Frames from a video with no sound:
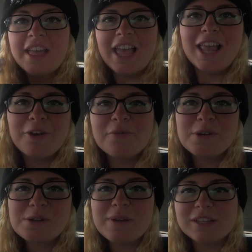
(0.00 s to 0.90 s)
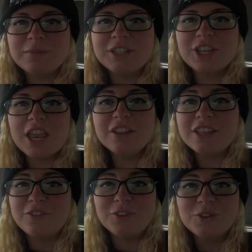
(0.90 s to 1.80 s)
Hello and welcome back to my channel.
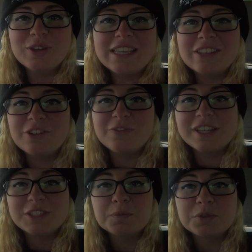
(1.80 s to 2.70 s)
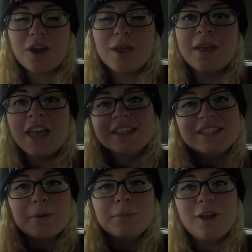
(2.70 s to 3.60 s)
If you're new here, then don't forget to subscribe
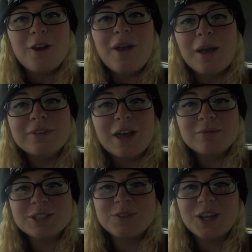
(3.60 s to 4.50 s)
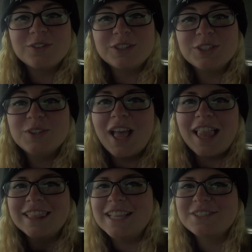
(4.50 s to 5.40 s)
down below. And without much further ado,
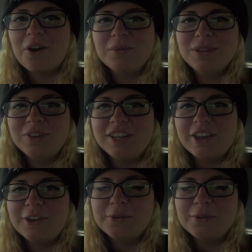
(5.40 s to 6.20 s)
let's get on with the video.